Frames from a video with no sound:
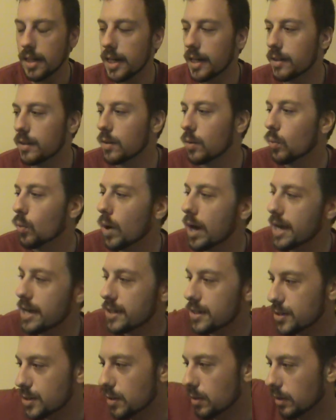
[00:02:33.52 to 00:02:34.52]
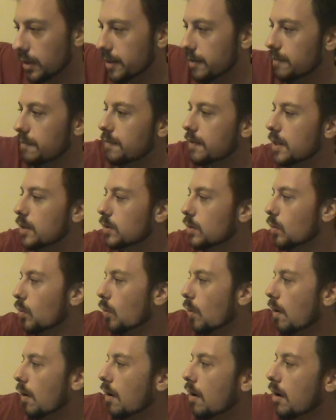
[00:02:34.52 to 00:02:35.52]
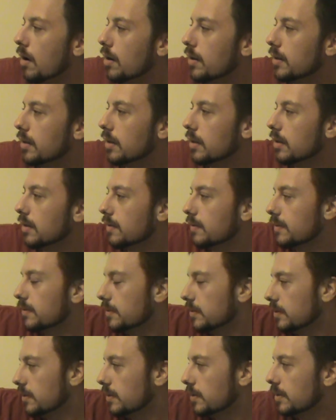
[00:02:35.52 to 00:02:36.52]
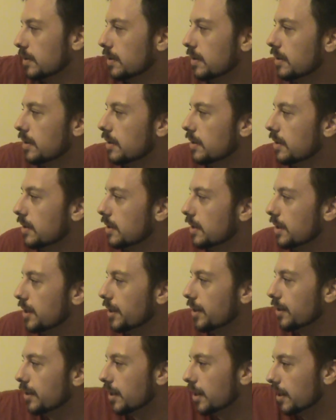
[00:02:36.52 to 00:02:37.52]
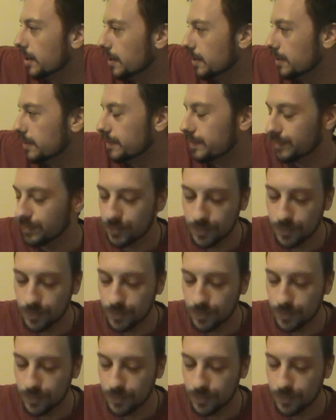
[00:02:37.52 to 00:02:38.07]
In the west you'll invoke water. In the